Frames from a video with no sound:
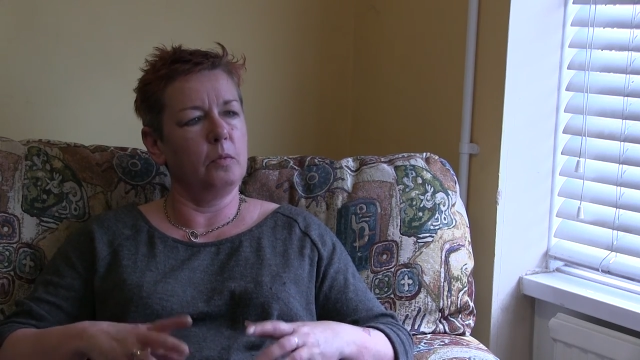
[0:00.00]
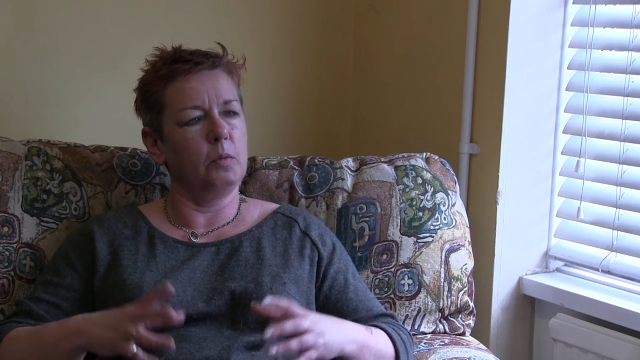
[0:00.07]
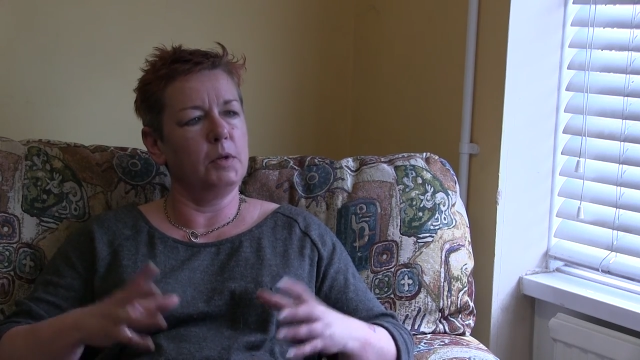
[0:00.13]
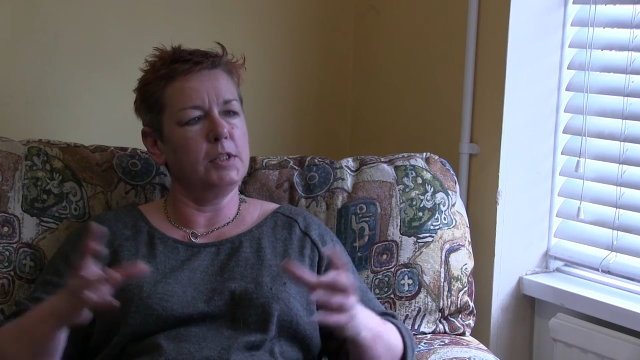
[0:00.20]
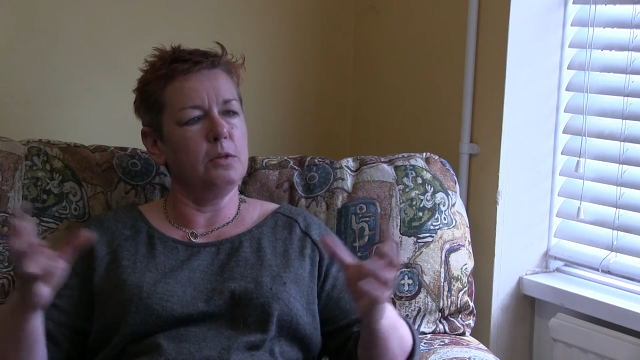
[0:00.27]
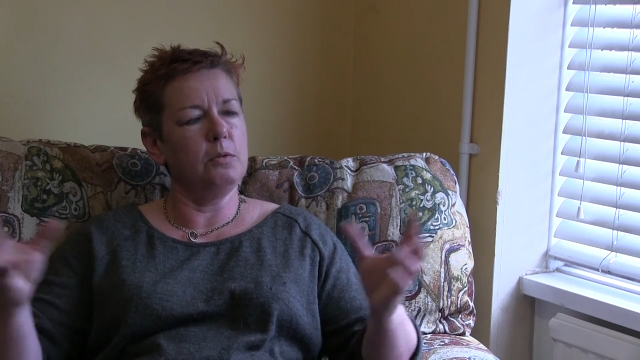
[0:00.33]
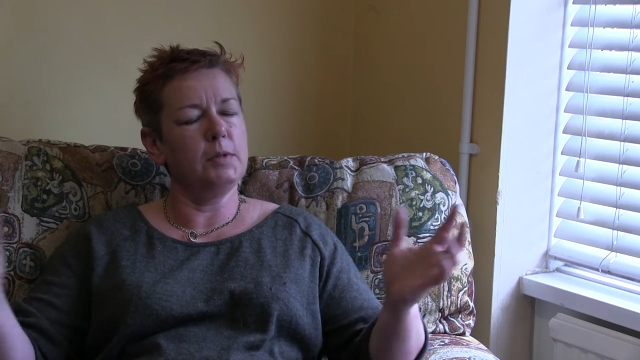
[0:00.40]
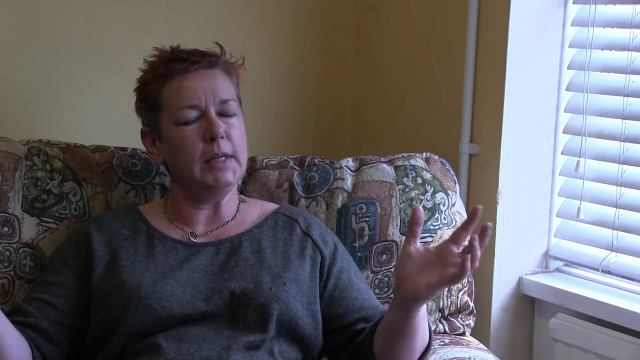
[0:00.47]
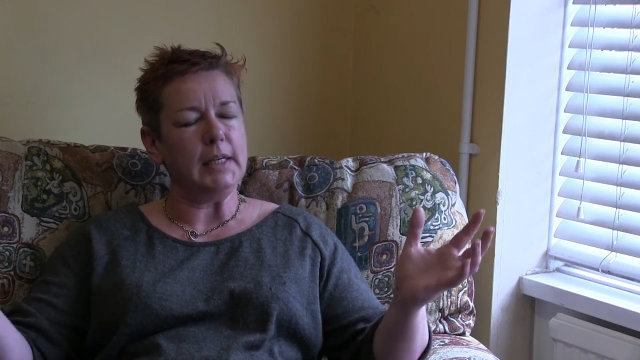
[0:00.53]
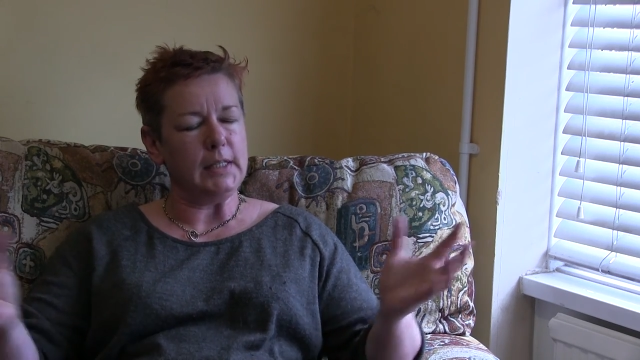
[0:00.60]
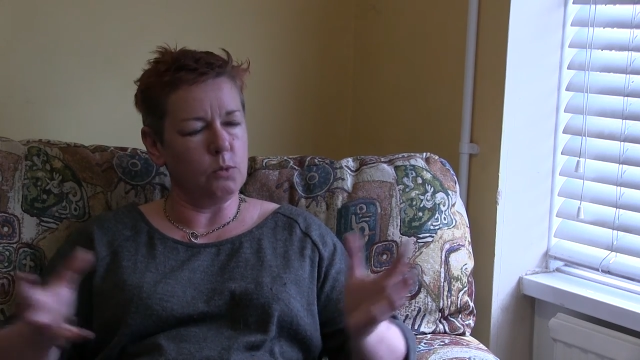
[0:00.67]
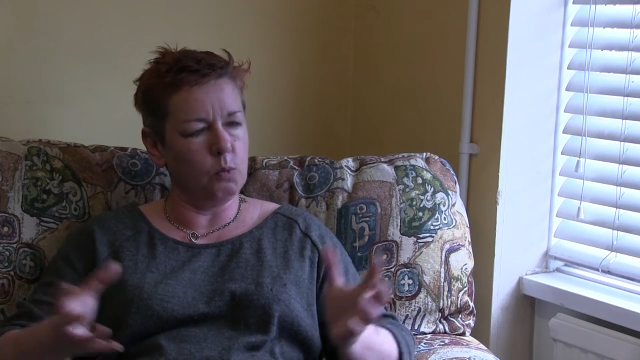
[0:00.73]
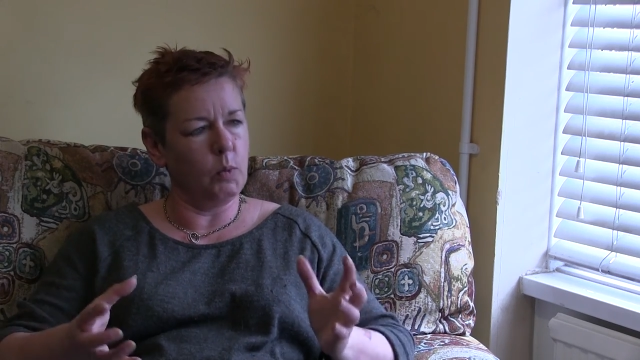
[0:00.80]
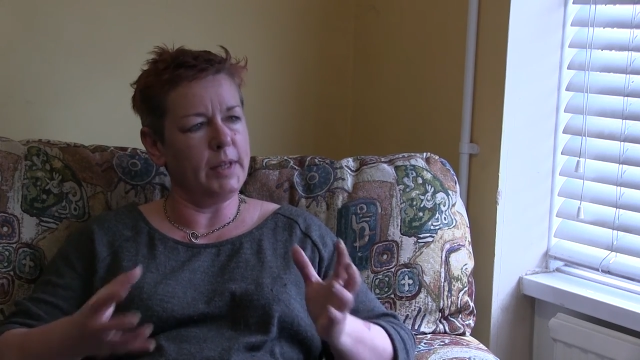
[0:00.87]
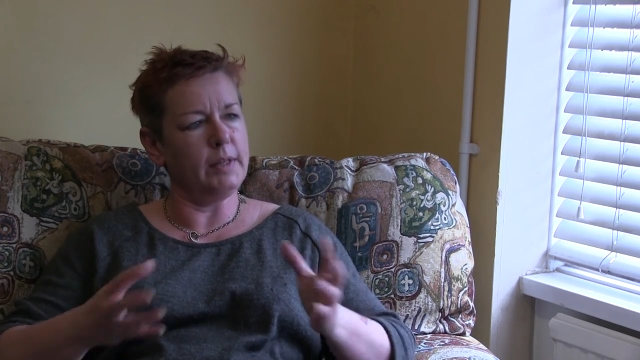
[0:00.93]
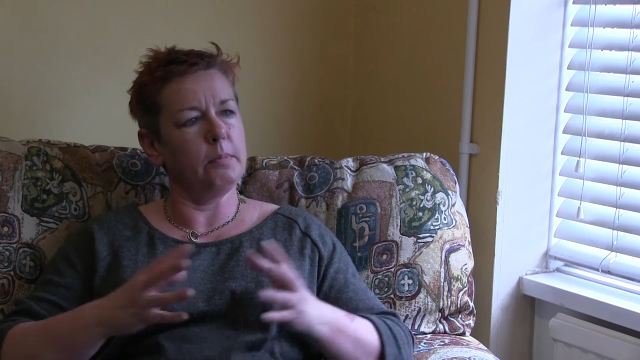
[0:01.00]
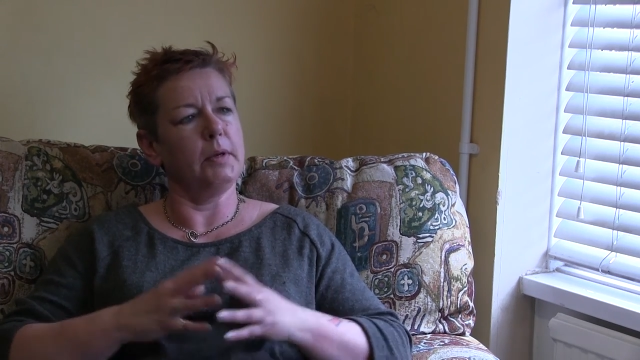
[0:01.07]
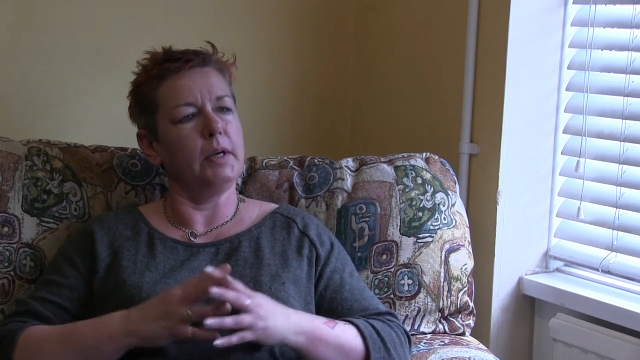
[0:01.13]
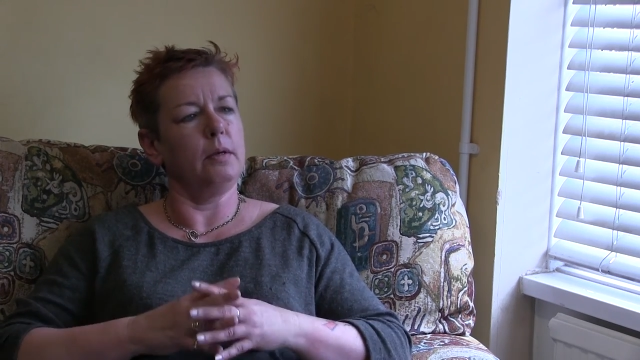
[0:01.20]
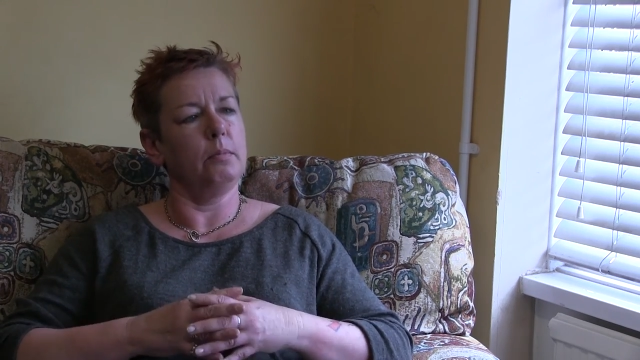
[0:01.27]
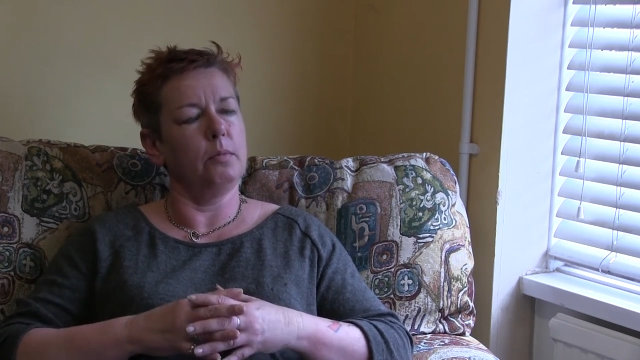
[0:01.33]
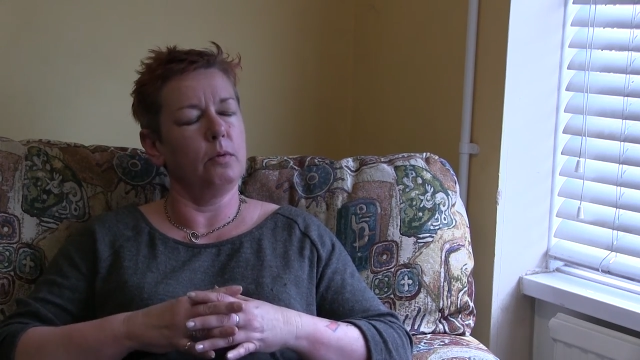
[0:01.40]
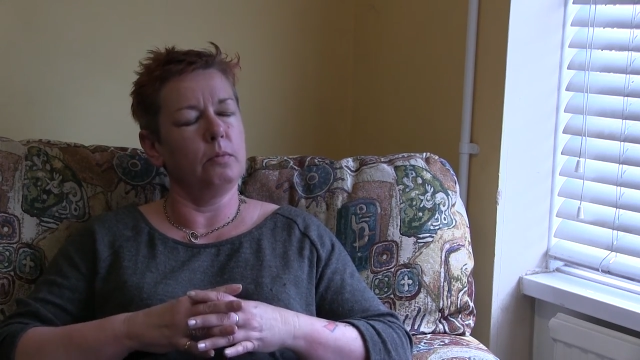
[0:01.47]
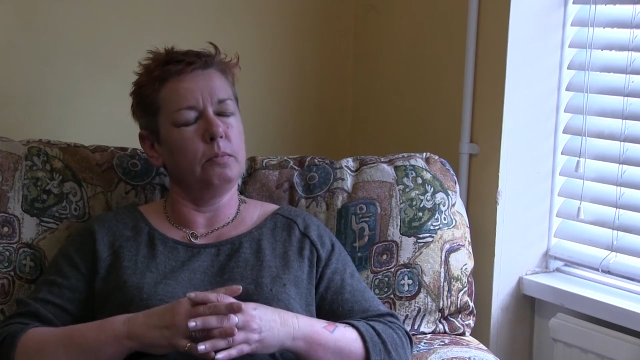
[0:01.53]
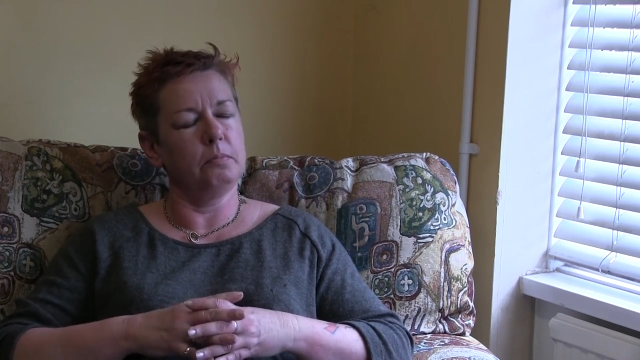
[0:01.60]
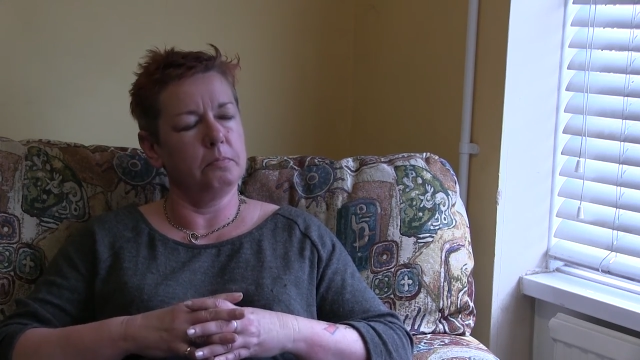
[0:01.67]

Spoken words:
we do things with people.